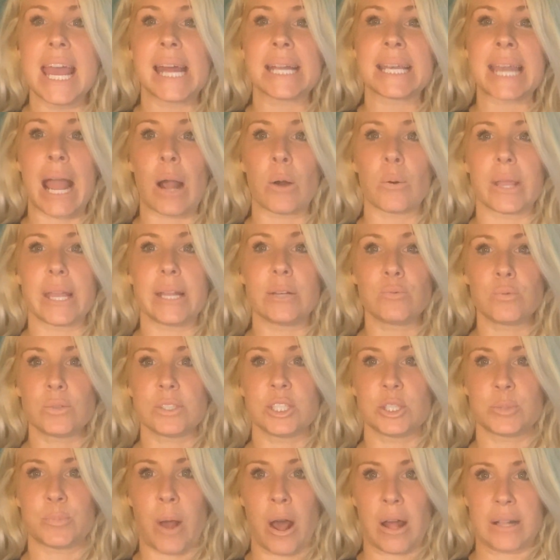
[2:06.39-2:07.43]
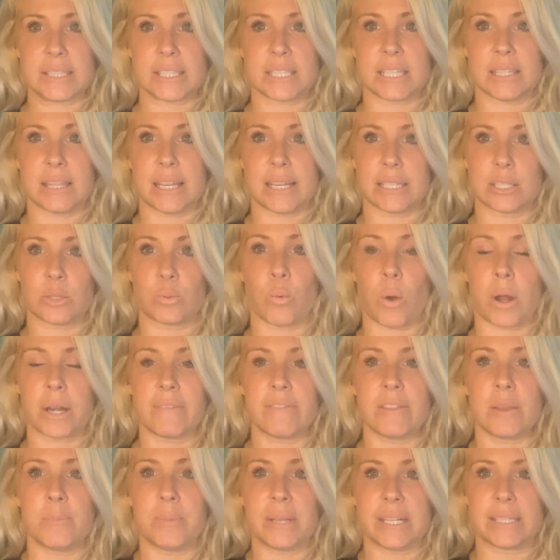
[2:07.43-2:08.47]
Now, in response to this, one of
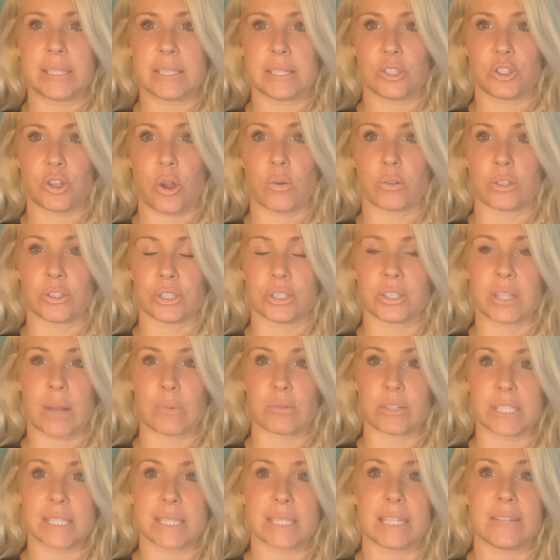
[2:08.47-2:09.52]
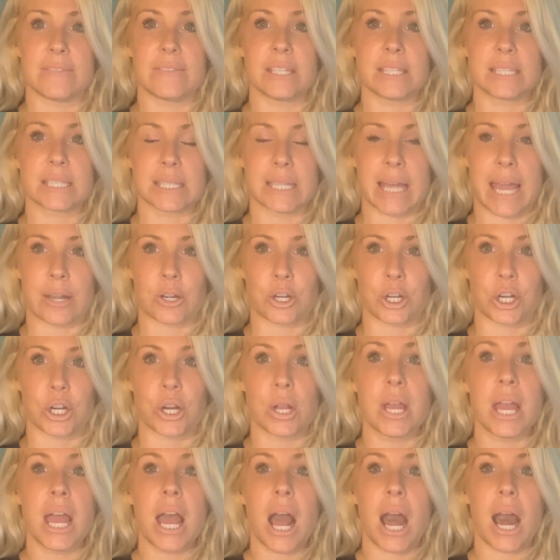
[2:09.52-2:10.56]
the business owners that received this letter
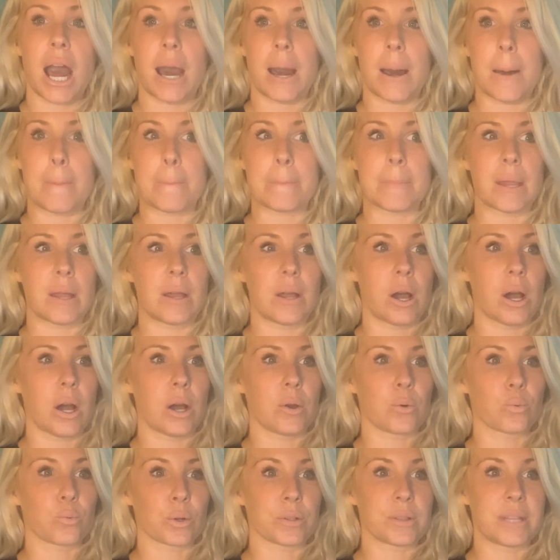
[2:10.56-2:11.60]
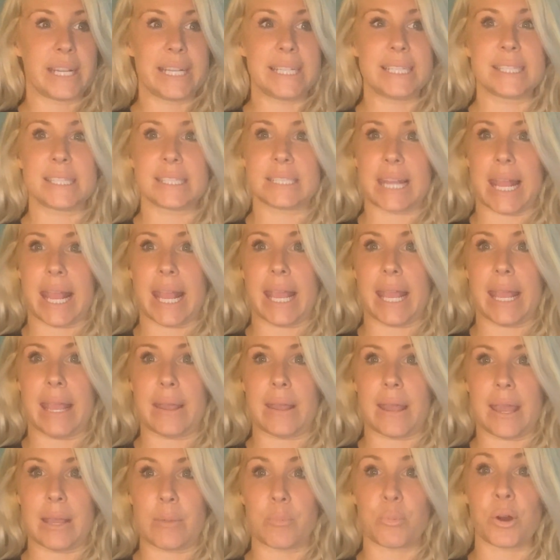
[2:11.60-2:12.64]
released
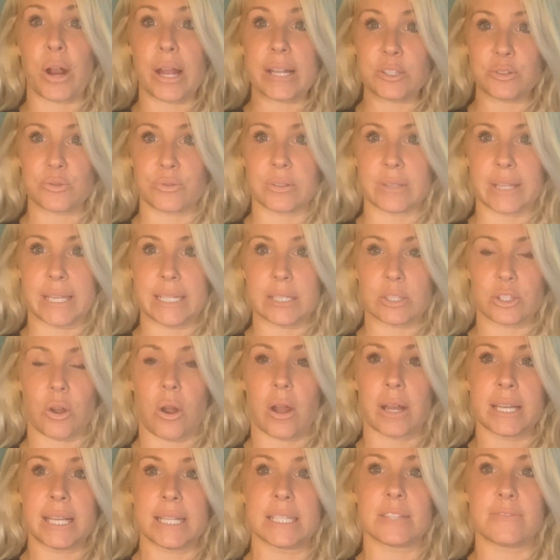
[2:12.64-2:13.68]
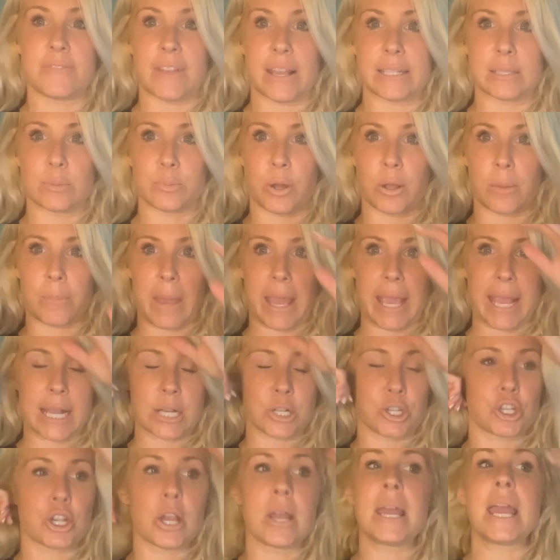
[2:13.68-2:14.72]
a press release on his Facebook
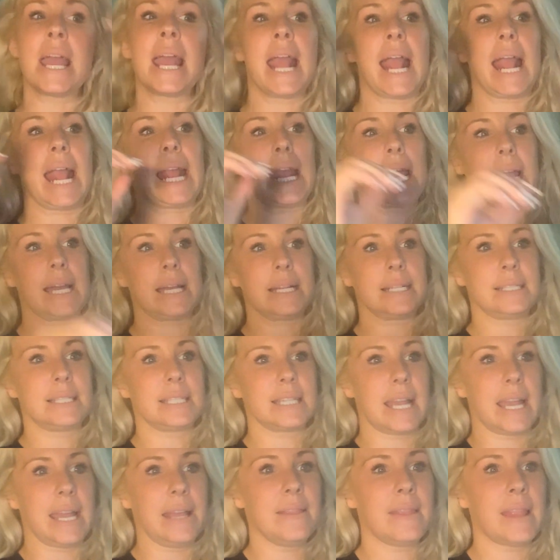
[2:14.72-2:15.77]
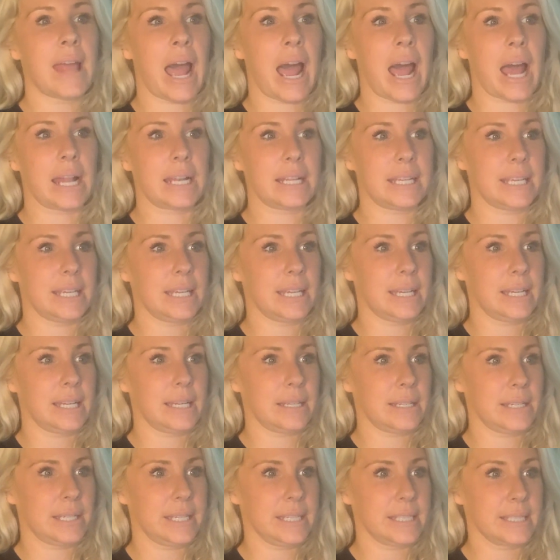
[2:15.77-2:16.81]
page. And in that,
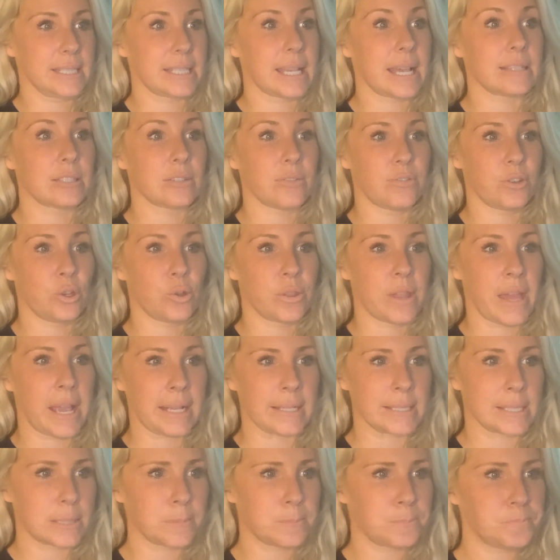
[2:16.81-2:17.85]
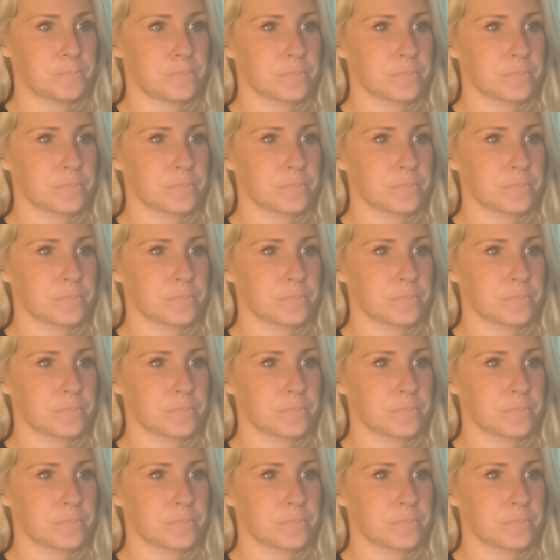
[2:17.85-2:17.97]
he says a few things.